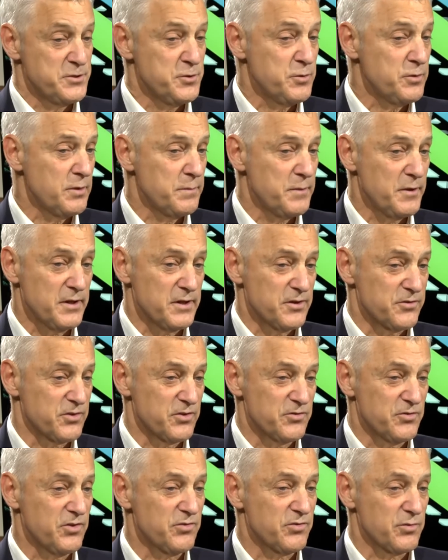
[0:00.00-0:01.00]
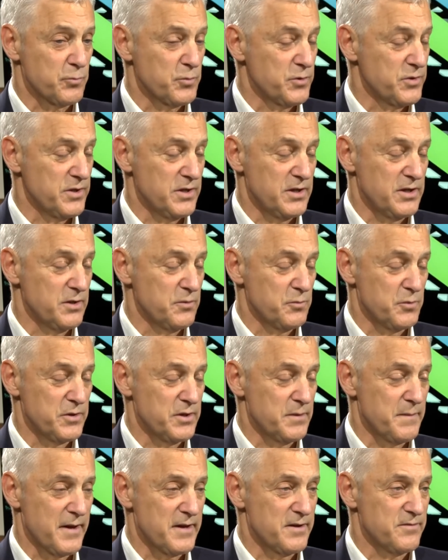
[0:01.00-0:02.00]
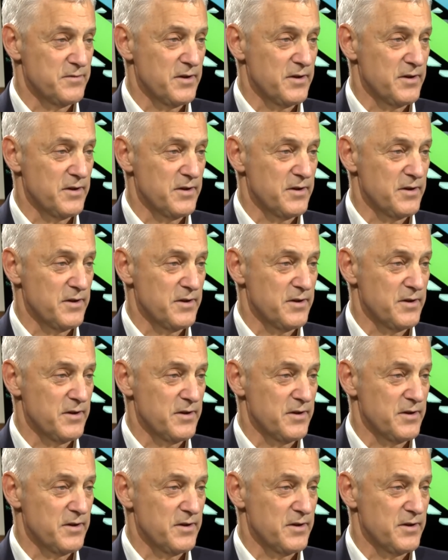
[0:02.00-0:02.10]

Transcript: The 200 billion is consistent with the amount